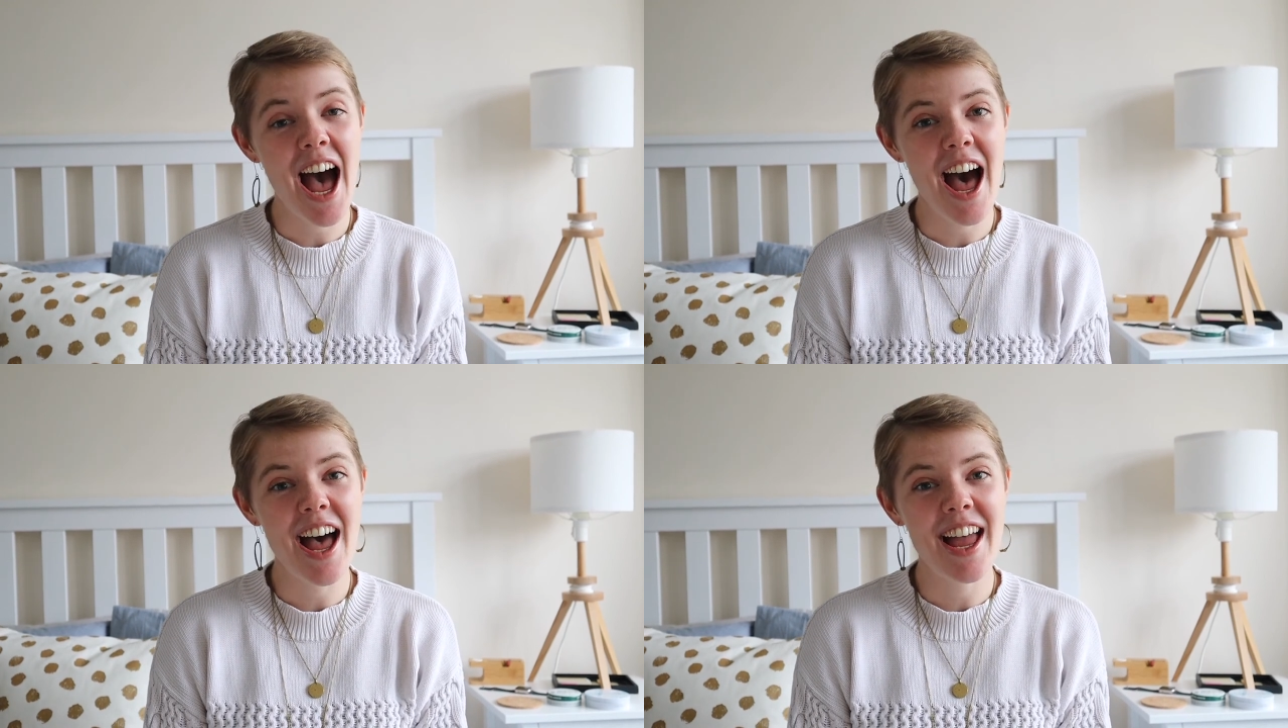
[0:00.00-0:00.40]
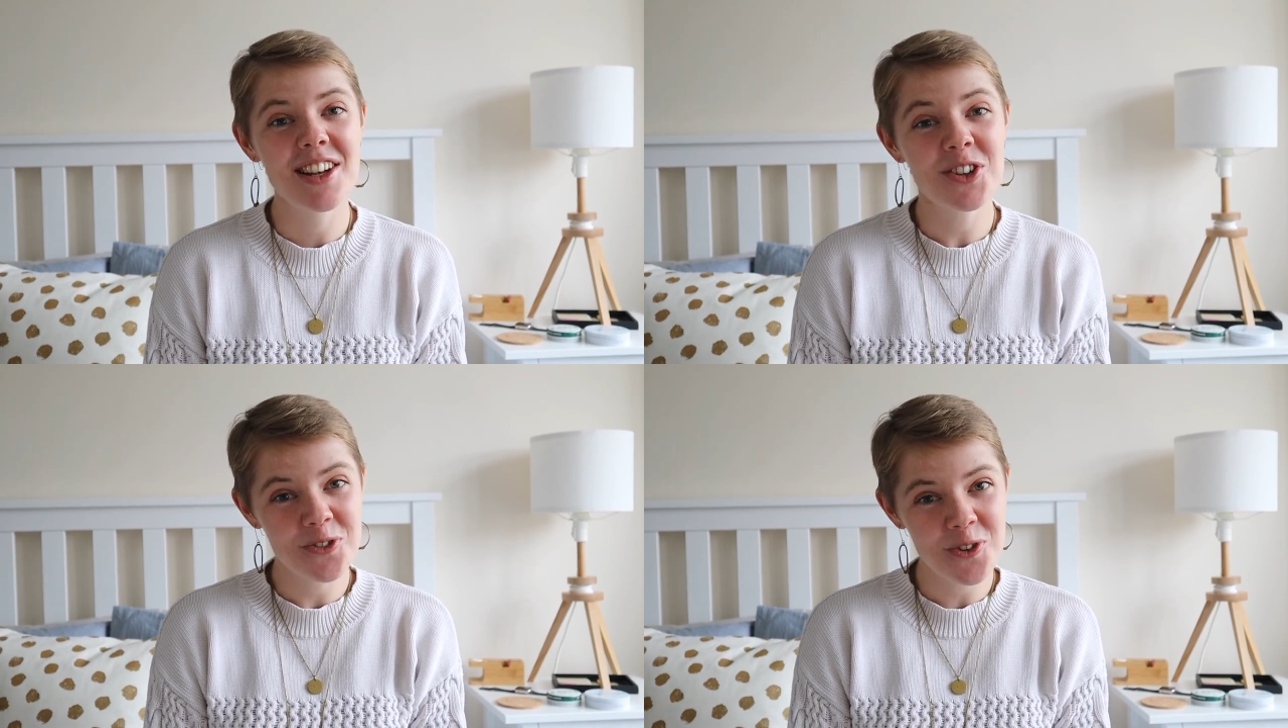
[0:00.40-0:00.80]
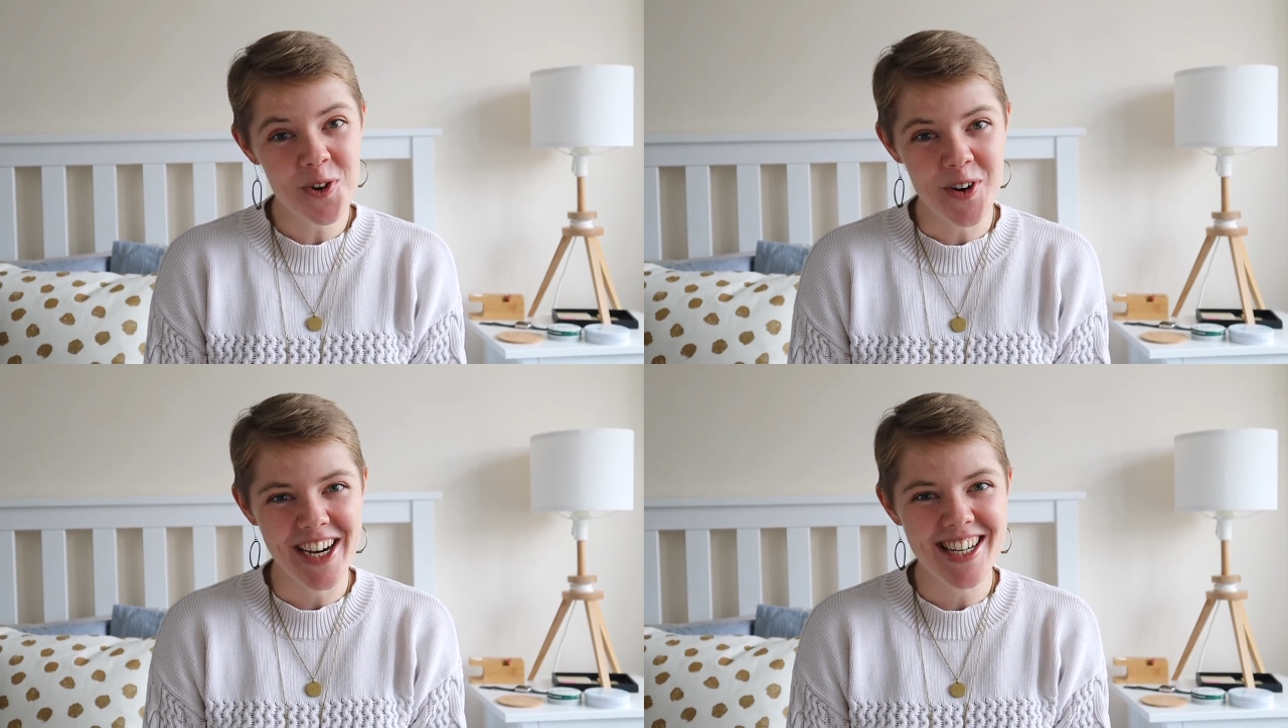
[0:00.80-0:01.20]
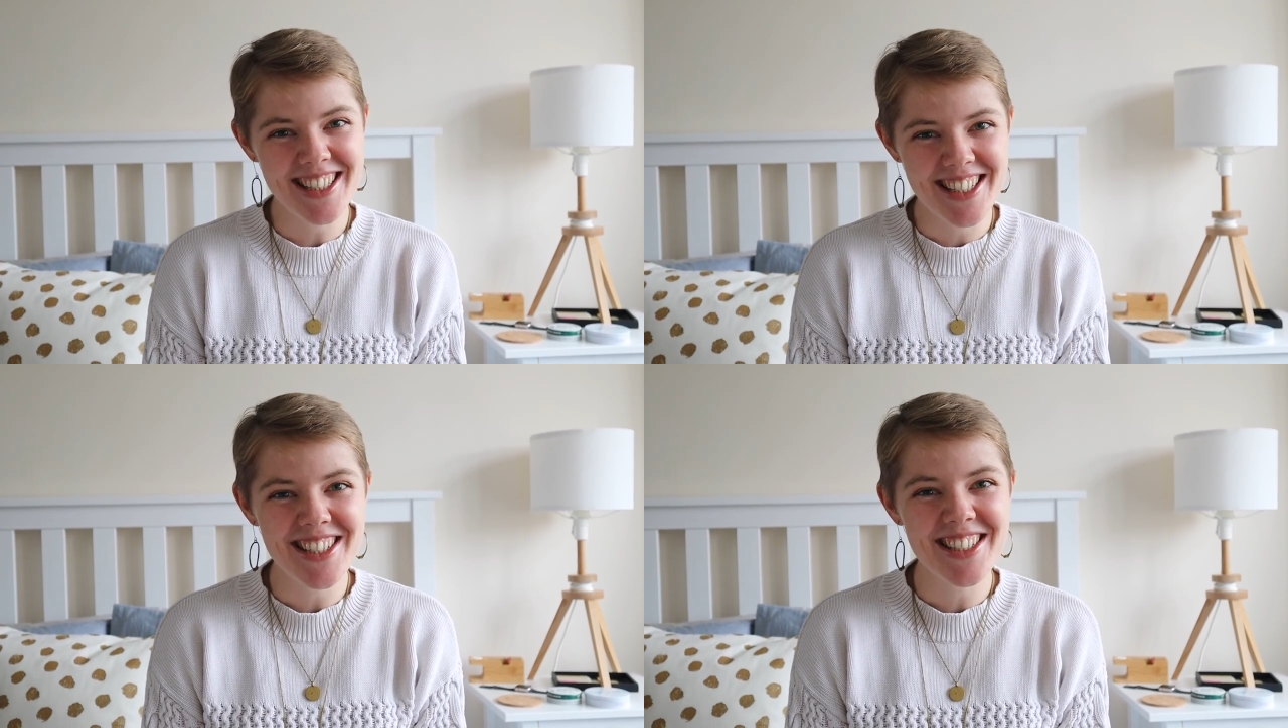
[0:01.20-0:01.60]
I look
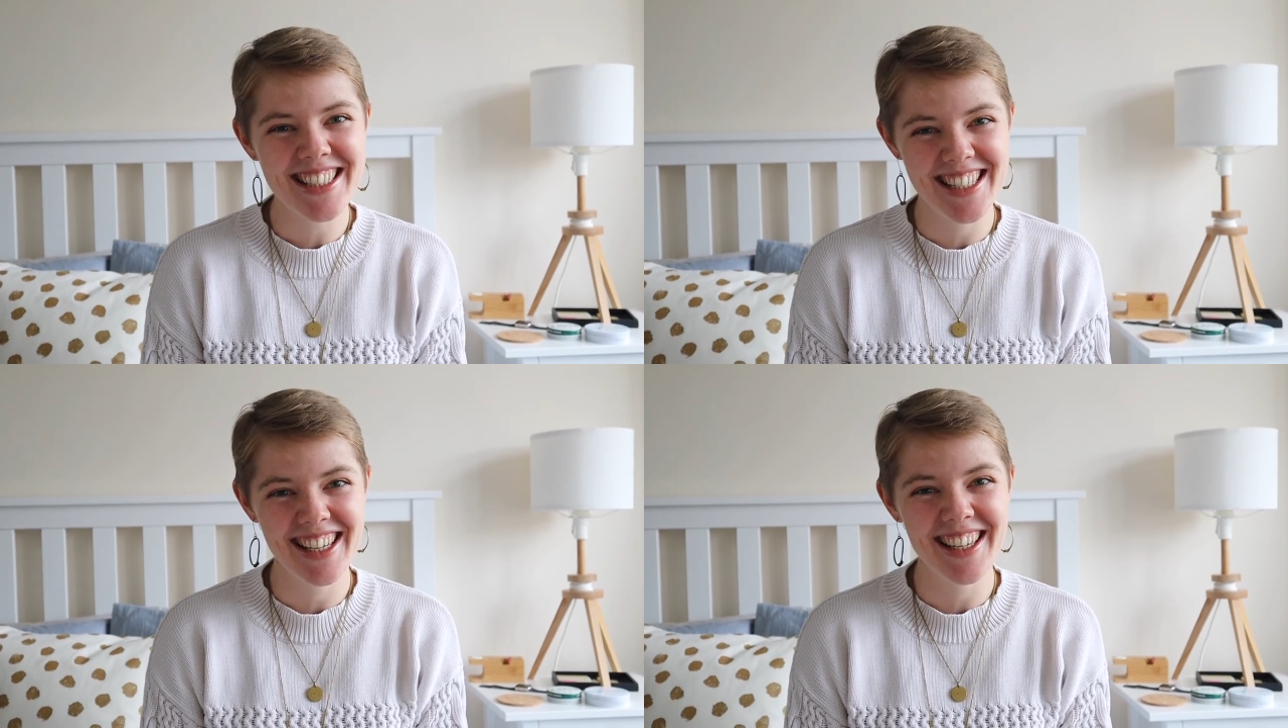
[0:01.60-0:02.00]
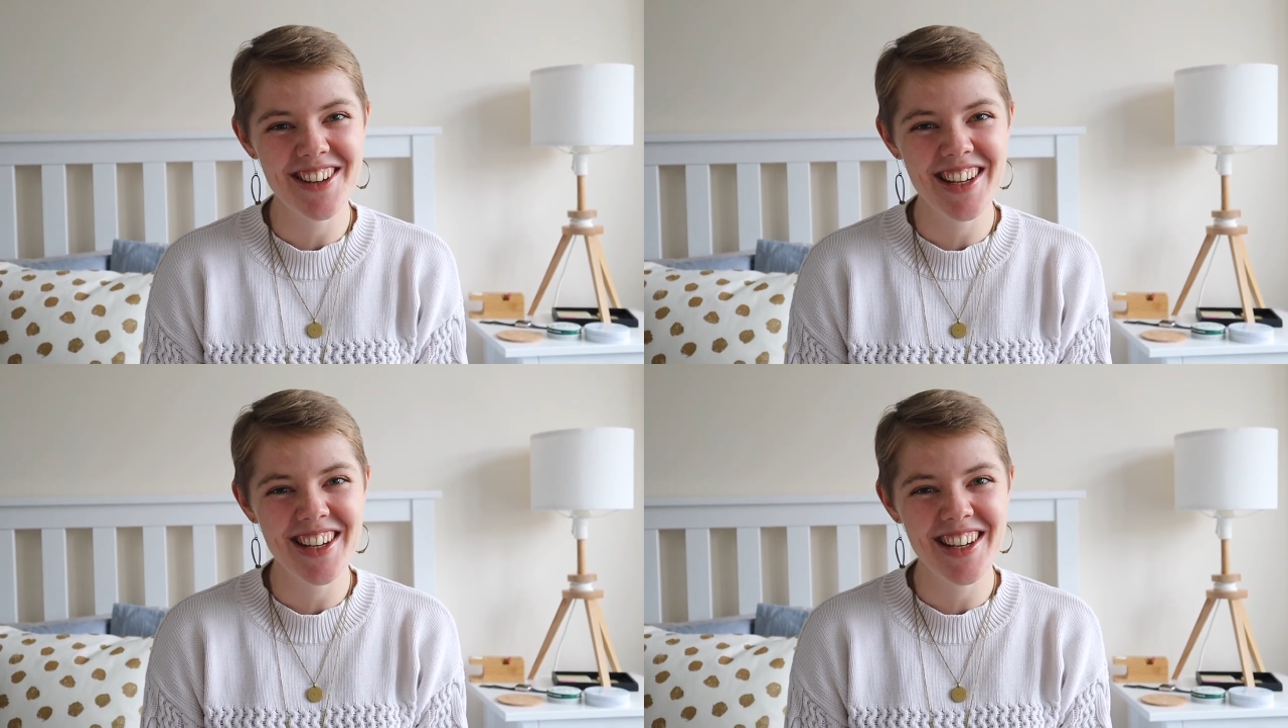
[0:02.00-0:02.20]
forward to seeing you